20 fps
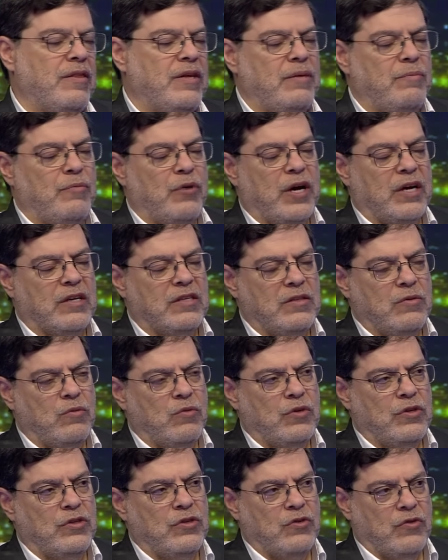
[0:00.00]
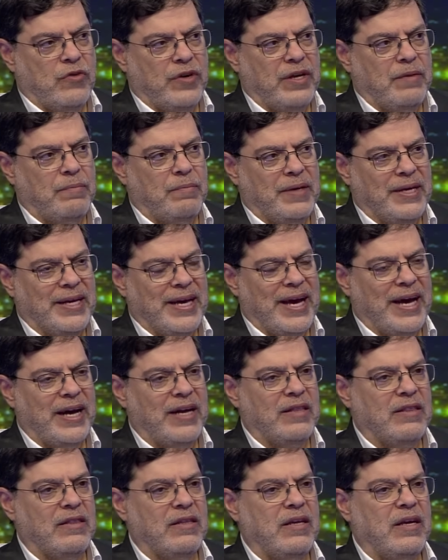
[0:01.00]
proxy war in Ukraine
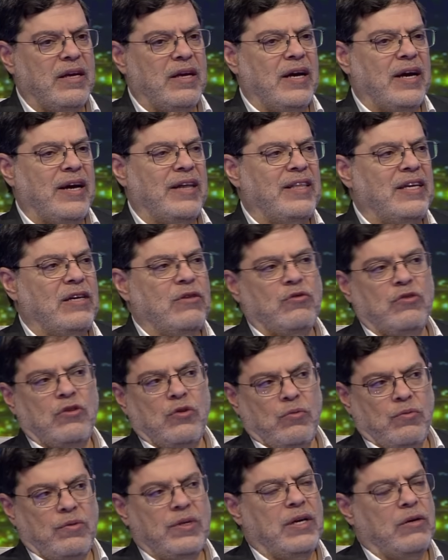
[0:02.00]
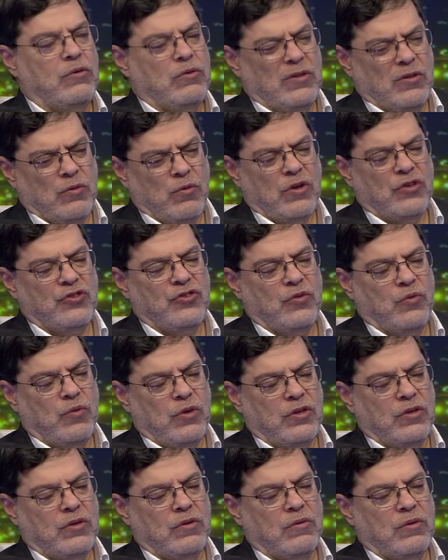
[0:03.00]
began, I think it was the
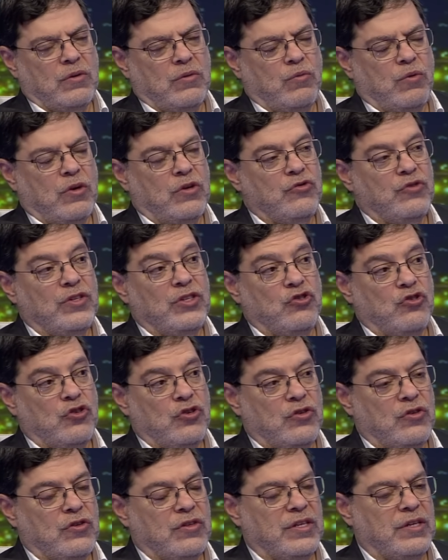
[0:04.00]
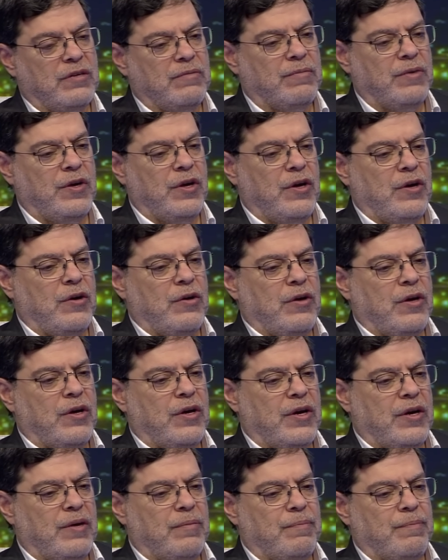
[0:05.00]
Wall Street Journal that
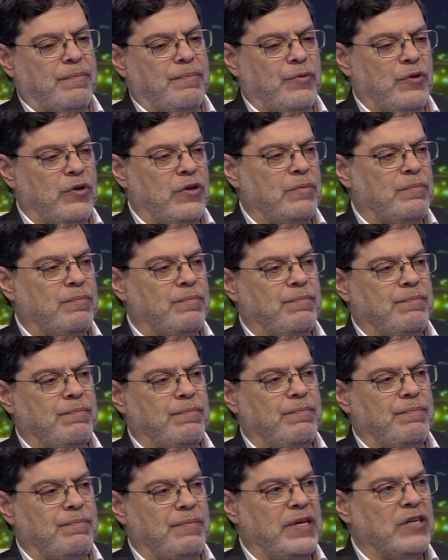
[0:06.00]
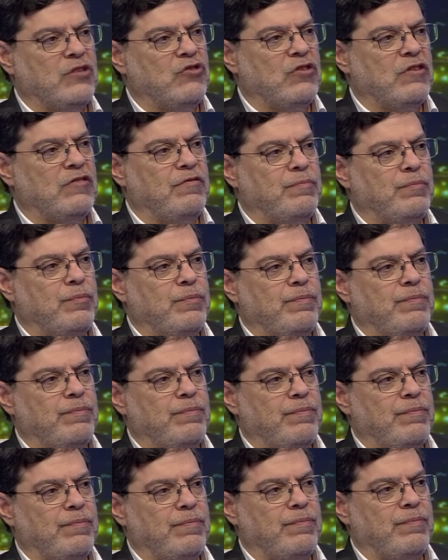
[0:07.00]
put a picture of
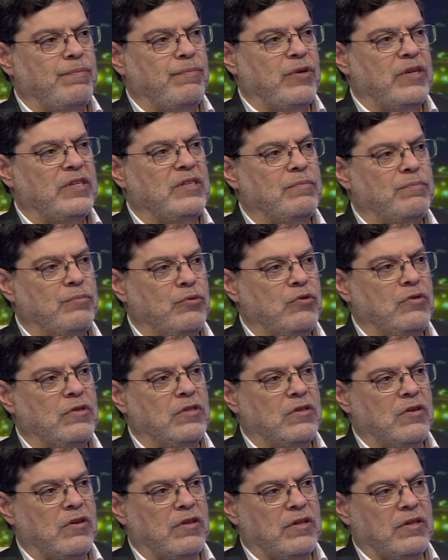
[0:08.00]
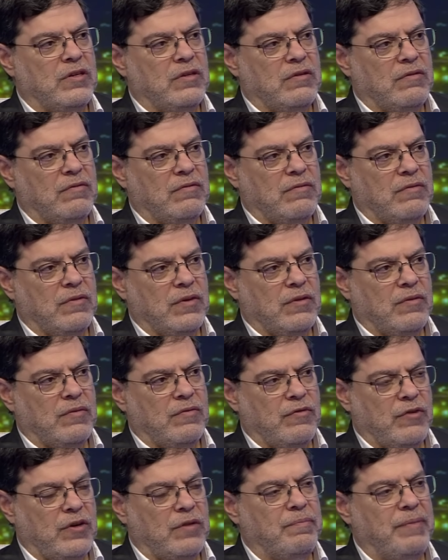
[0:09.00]
President Putin on the
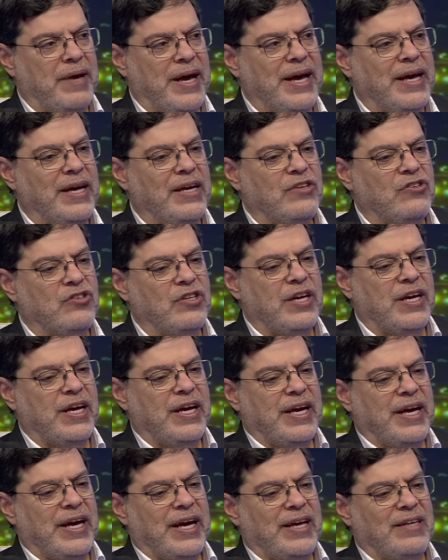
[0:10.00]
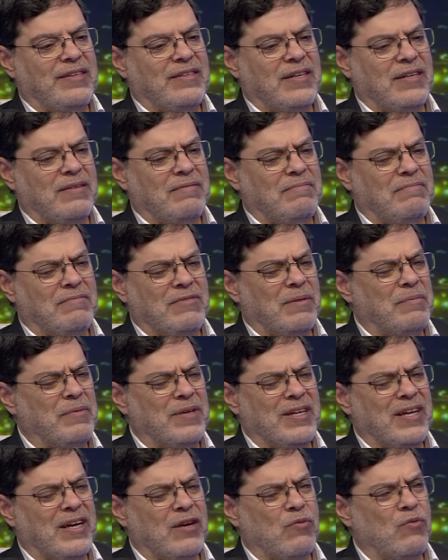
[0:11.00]
front page and said something
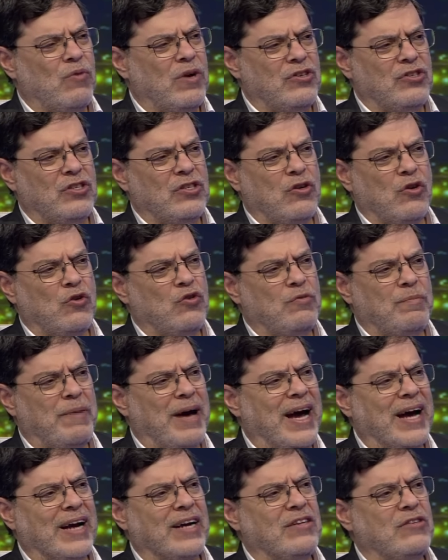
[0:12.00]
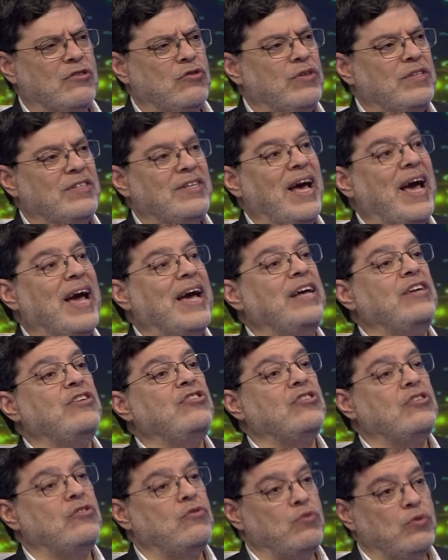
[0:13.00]
like, Russia goes back to its
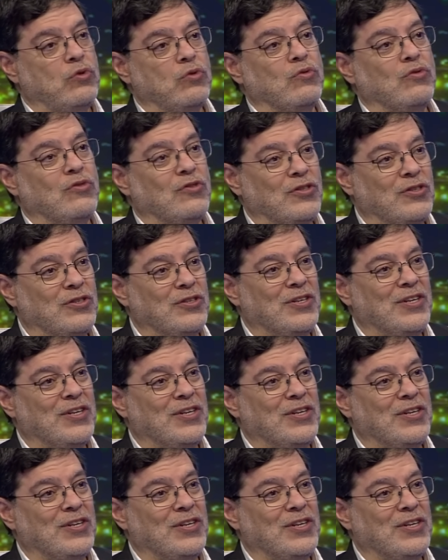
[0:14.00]
Asian roots.